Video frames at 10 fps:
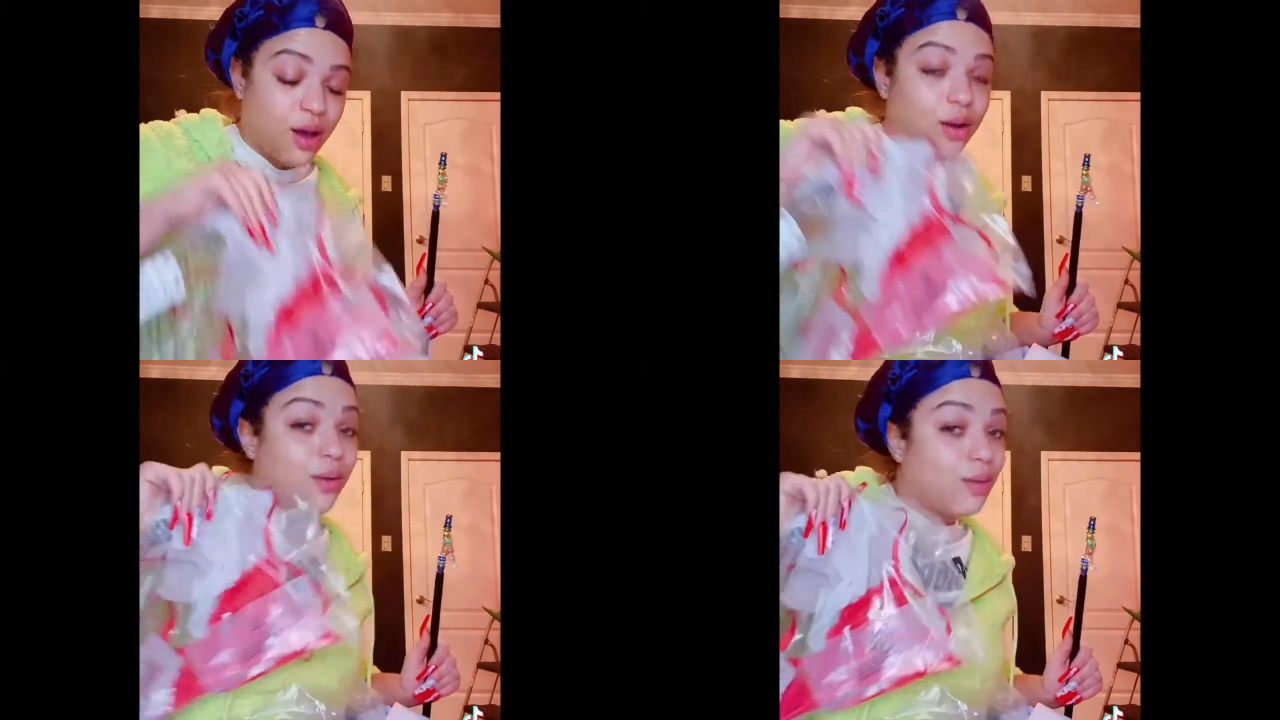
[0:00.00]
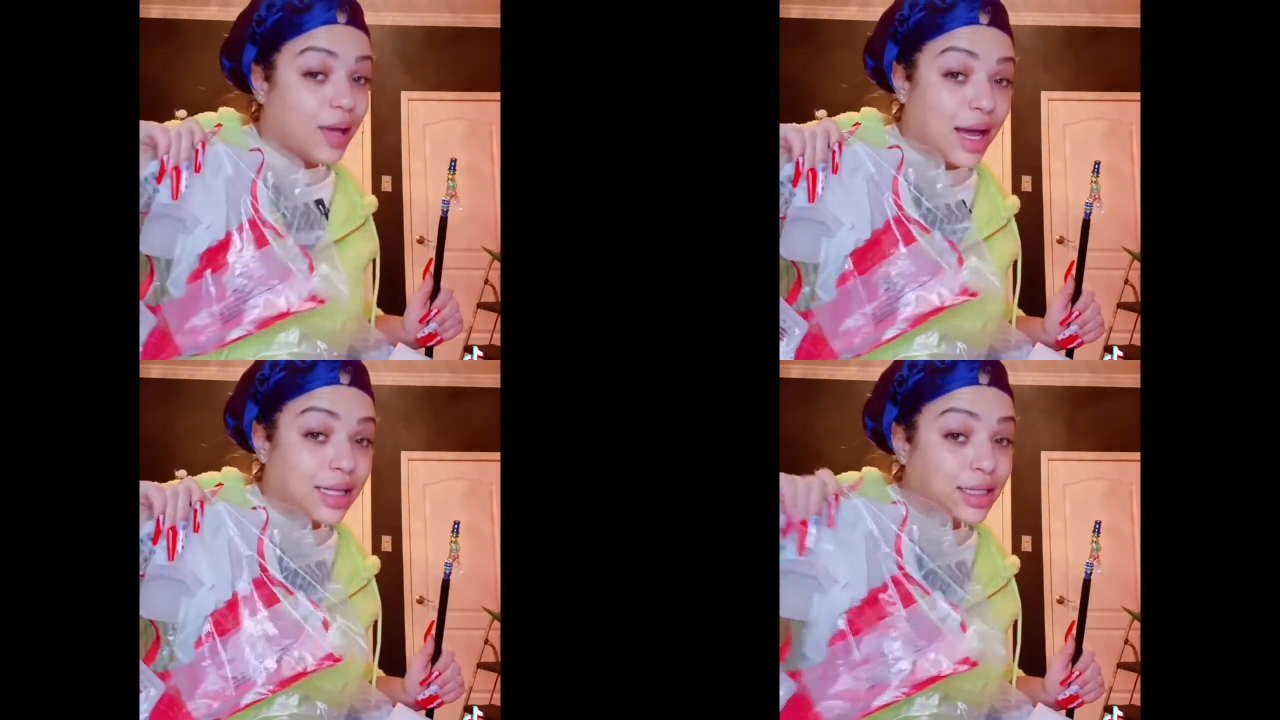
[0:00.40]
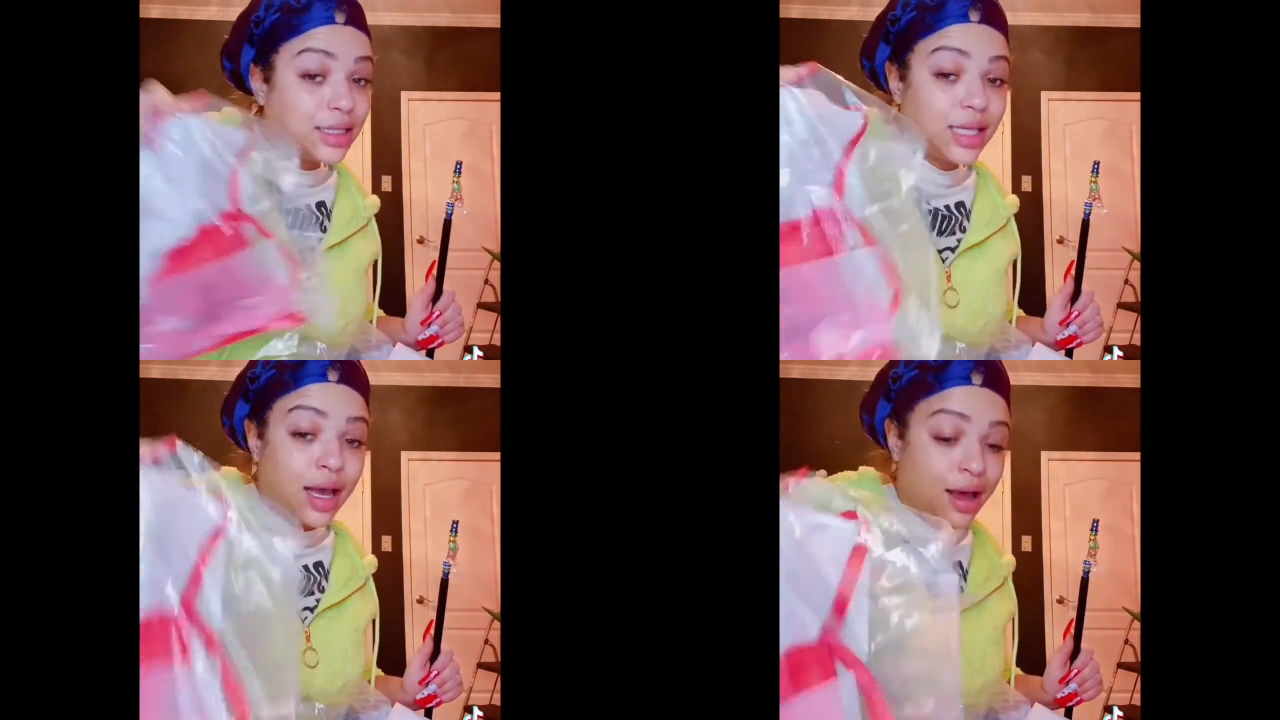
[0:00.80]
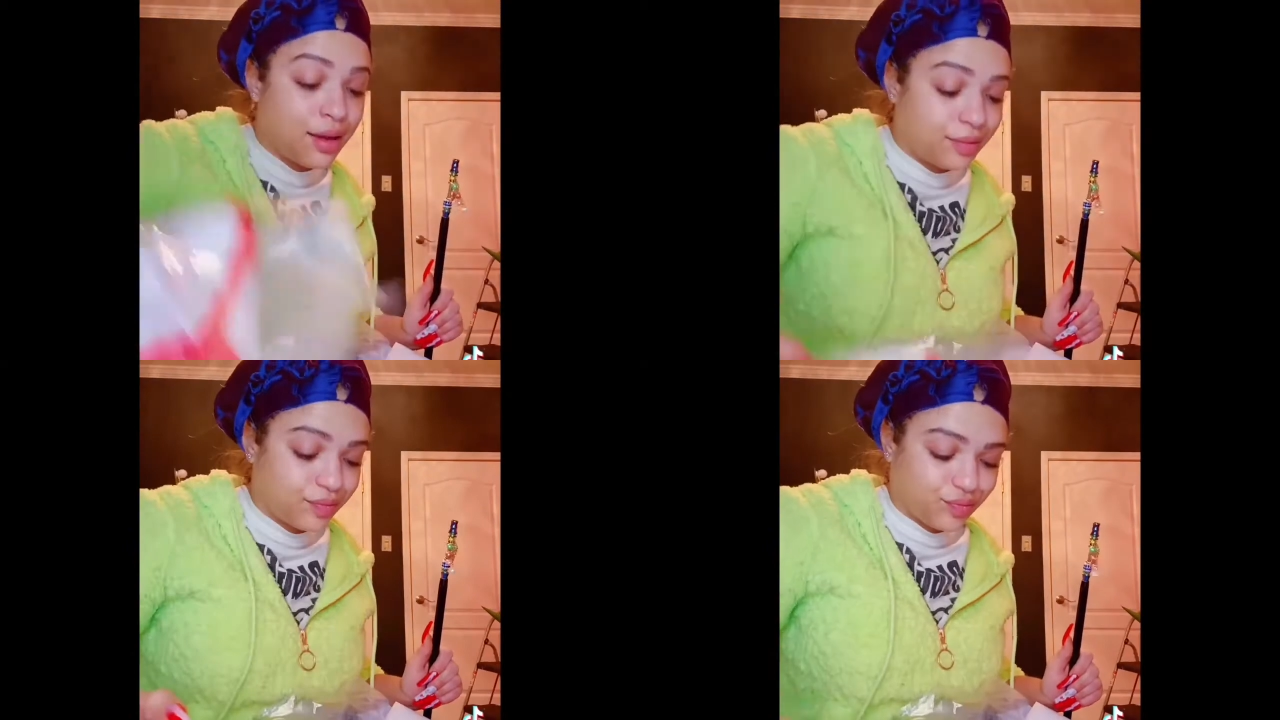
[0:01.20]
We got the
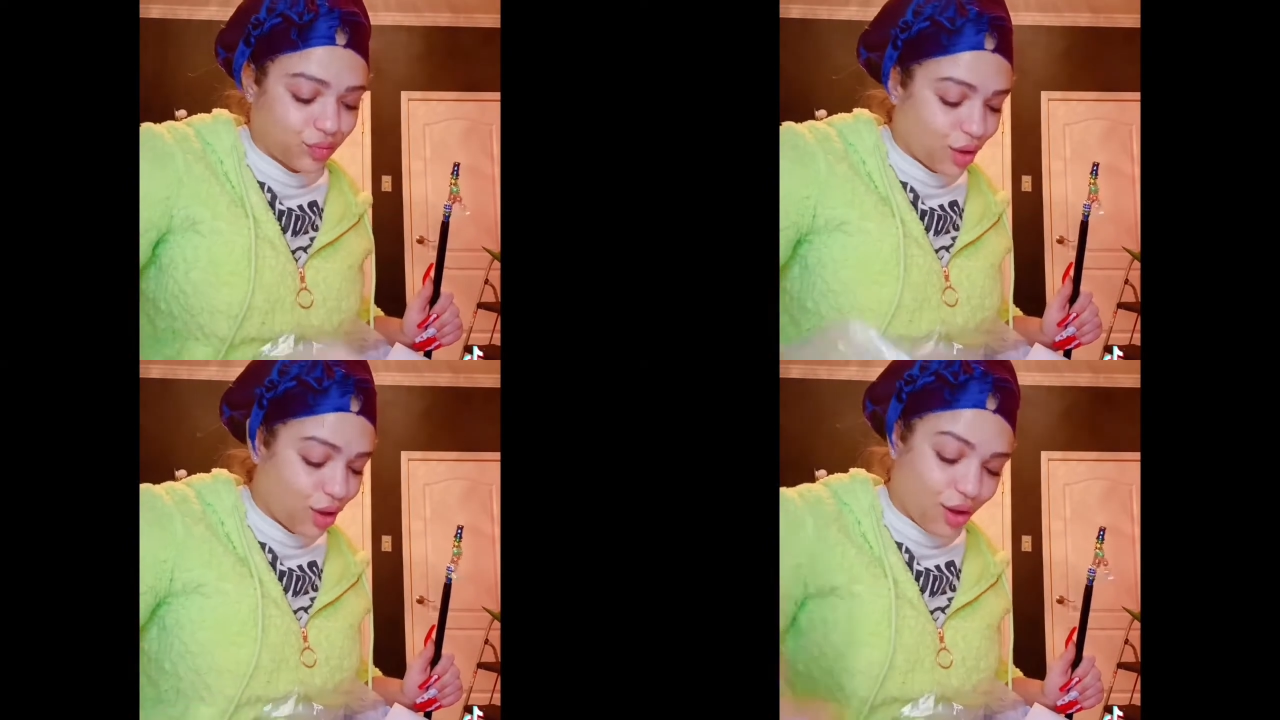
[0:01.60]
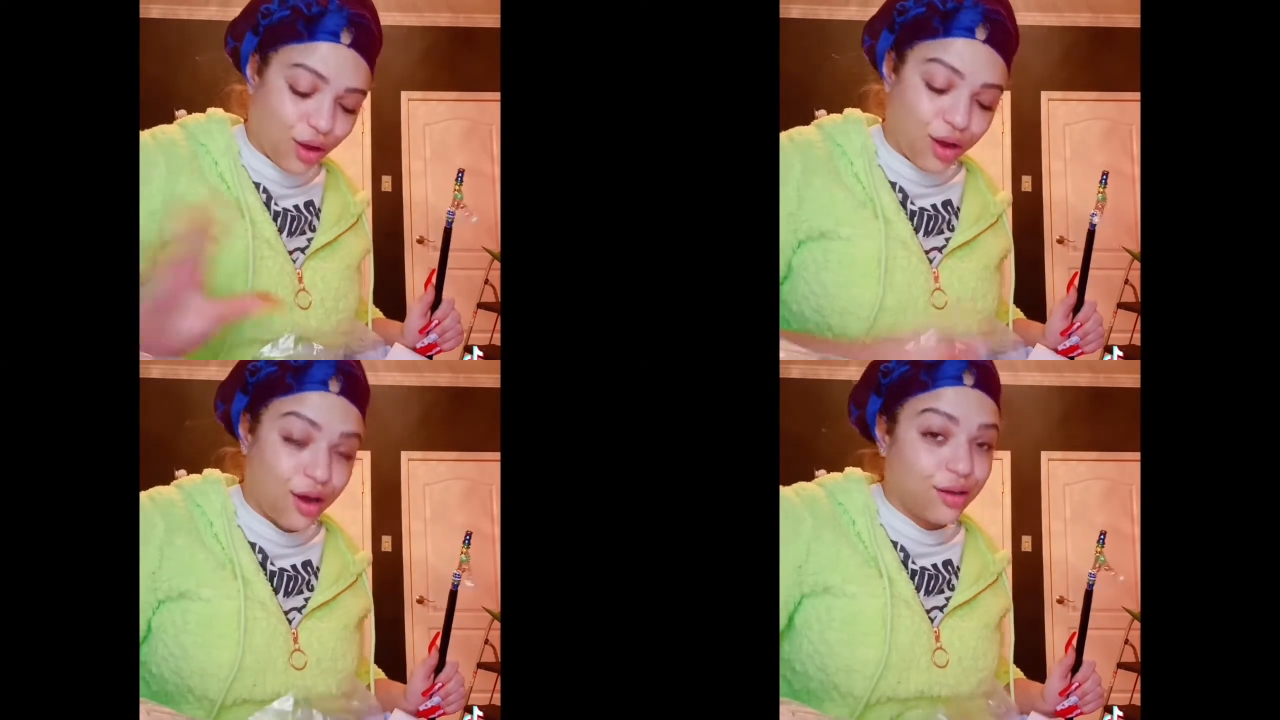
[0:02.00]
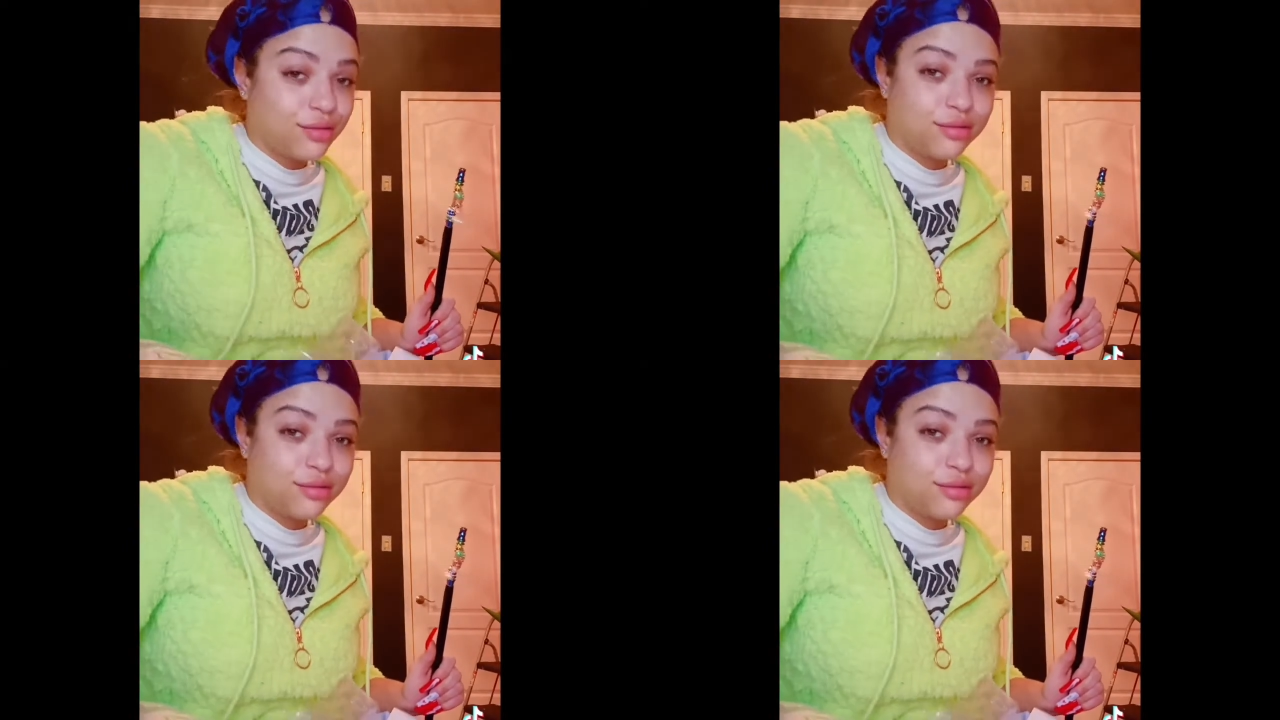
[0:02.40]
top, girl.